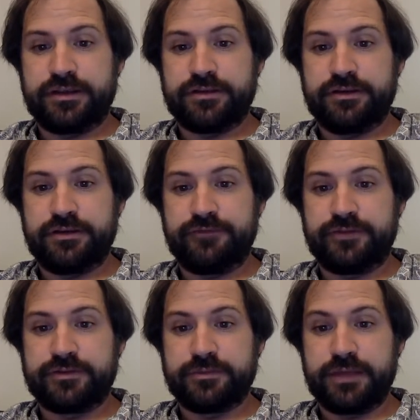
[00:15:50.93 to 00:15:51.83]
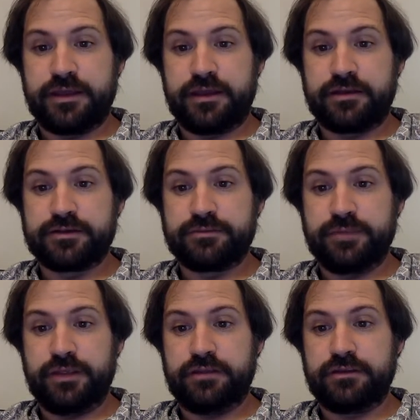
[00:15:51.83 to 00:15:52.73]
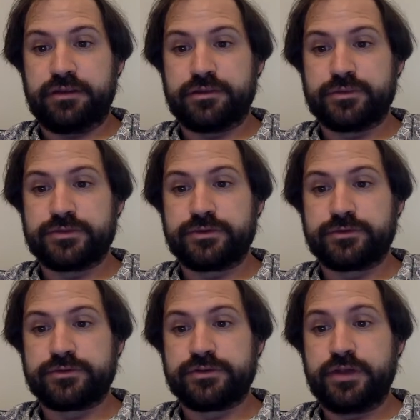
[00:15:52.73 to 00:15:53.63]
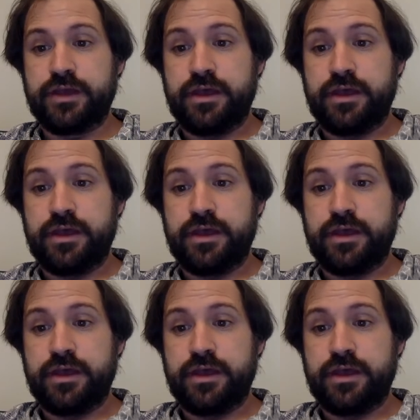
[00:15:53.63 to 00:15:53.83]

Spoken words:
the different mechanics mean that the results